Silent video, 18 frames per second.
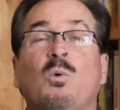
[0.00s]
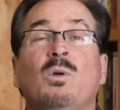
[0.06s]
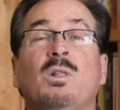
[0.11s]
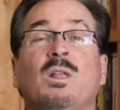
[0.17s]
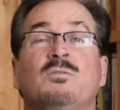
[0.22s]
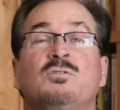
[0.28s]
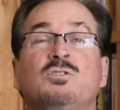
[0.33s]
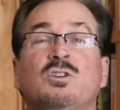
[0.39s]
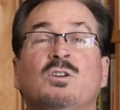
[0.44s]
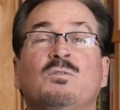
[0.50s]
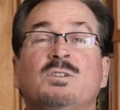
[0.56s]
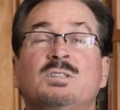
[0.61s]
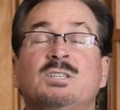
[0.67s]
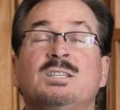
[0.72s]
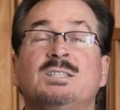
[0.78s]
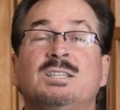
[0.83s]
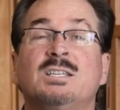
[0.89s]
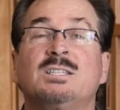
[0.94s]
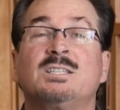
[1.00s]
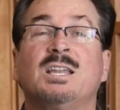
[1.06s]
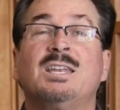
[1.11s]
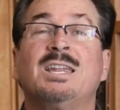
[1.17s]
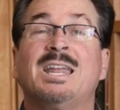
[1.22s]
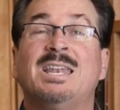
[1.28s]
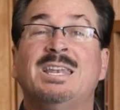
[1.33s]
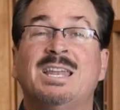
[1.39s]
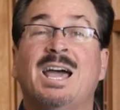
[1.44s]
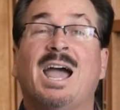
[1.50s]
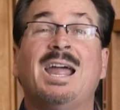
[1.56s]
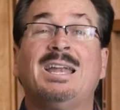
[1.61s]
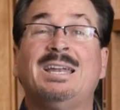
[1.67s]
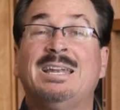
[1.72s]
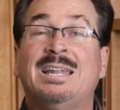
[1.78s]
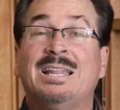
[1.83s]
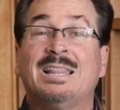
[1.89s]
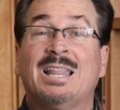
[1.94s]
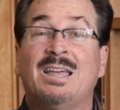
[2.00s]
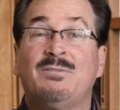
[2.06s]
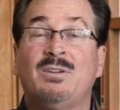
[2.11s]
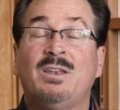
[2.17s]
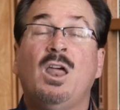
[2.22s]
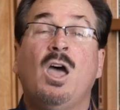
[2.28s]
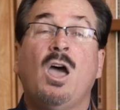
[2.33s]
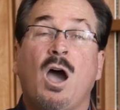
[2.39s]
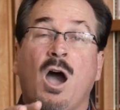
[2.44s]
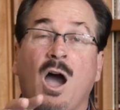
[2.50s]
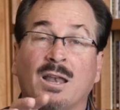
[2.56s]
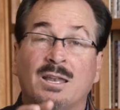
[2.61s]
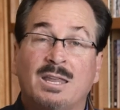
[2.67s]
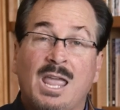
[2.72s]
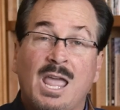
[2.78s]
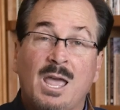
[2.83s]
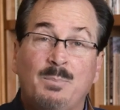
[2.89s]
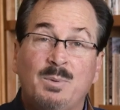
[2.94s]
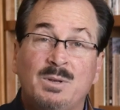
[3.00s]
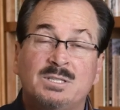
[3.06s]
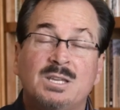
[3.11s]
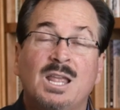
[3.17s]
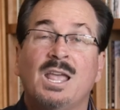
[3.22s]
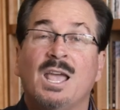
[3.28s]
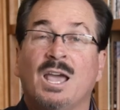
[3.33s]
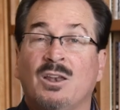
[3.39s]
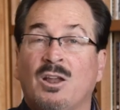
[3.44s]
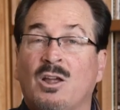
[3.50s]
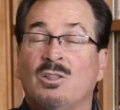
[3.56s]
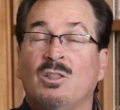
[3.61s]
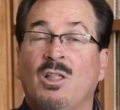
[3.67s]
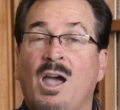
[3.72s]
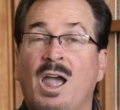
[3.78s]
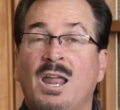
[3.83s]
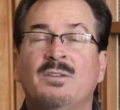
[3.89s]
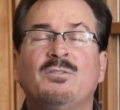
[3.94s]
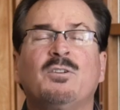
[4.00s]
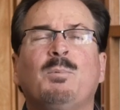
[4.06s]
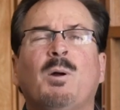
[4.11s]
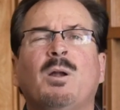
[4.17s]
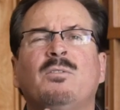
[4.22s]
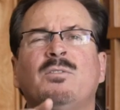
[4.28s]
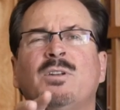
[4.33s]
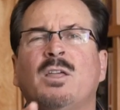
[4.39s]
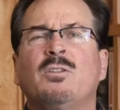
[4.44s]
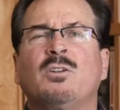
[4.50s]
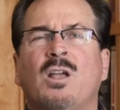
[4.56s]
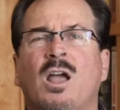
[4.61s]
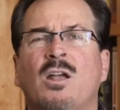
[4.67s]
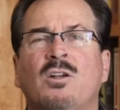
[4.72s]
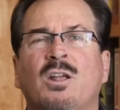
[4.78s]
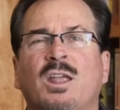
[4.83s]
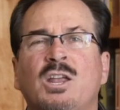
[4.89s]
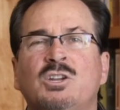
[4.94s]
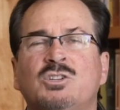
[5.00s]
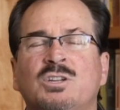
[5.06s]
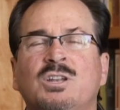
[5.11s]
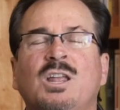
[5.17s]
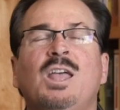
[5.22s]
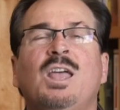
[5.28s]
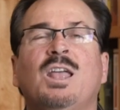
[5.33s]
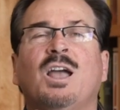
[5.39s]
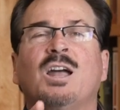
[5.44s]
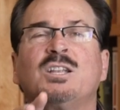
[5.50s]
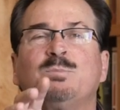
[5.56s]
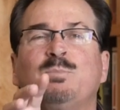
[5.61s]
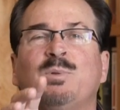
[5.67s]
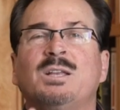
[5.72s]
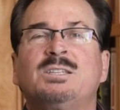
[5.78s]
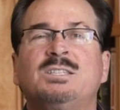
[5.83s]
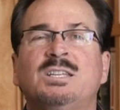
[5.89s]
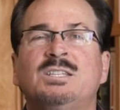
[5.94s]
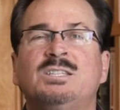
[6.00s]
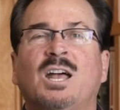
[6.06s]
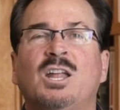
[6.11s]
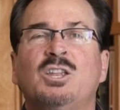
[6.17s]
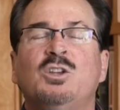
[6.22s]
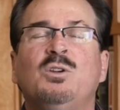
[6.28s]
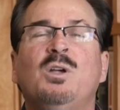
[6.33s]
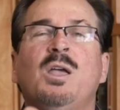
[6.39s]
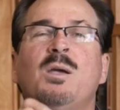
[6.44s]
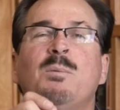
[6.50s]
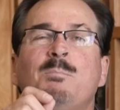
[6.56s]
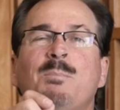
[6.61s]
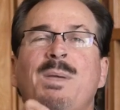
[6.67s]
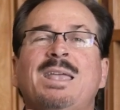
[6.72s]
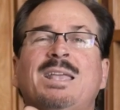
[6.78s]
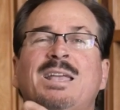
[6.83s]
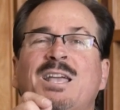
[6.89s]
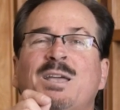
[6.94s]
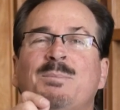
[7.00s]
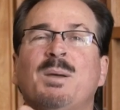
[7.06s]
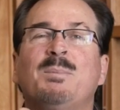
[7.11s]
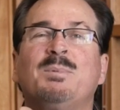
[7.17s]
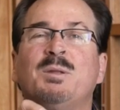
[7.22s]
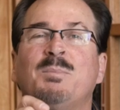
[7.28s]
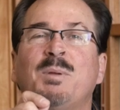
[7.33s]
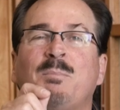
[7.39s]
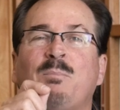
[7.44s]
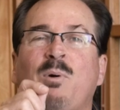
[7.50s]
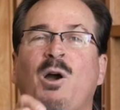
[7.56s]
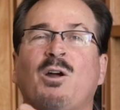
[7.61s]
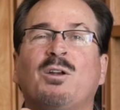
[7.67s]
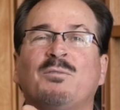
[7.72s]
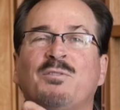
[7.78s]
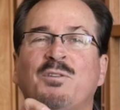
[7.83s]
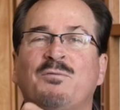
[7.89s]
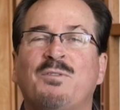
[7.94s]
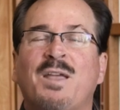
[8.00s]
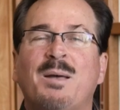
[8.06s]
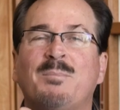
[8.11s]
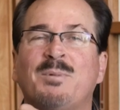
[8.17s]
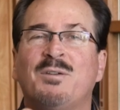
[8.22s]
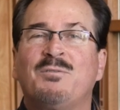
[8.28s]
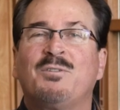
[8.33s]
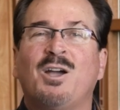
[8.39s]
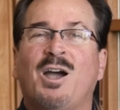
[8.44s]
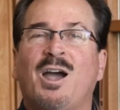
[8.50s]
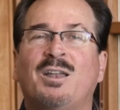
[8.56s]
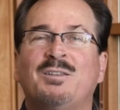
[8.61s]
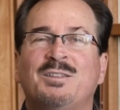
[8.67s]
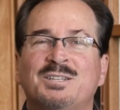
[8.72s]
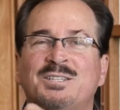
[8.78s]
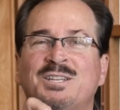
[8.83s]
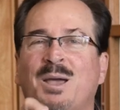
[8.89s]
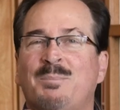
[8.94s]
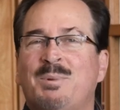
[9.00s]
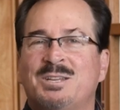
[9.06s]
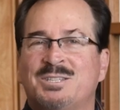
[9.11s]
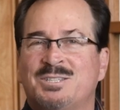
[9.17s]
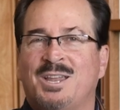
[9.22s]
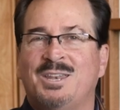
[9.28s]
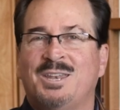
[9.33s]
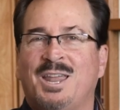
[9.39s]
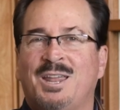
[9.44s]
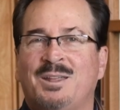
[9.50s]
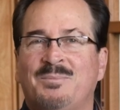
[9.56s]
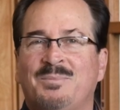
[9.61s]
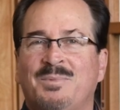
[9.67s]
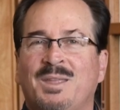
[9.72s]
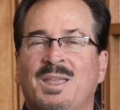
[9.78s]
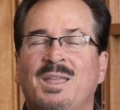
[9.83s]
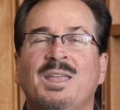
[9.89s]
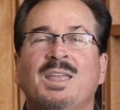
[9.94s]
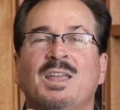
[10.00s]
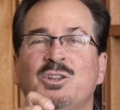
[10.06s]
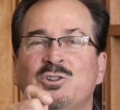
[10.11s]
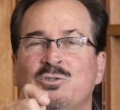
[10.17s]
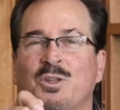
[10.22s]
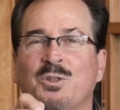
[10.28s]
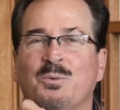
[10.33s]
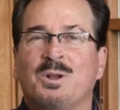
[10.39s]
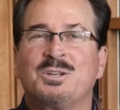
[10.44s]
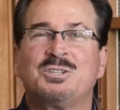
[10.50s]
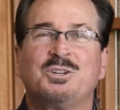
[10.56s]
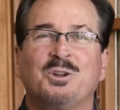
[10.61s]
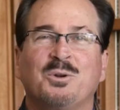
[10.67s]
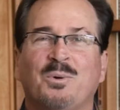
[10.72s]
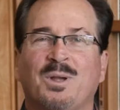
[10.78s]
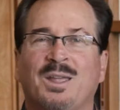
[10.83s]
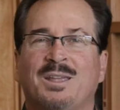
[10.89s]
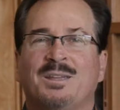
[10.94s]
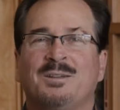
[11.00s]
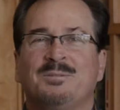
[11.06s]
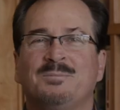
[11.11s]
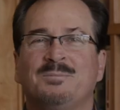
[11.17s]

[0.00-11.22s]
we'll have services this Sunday at 9 and 11 on campus and online. If you're part of another congregation, God's blessings on you. Make a commitment to be part of the family of God this coming Sunday. Enjoy the rest of your week.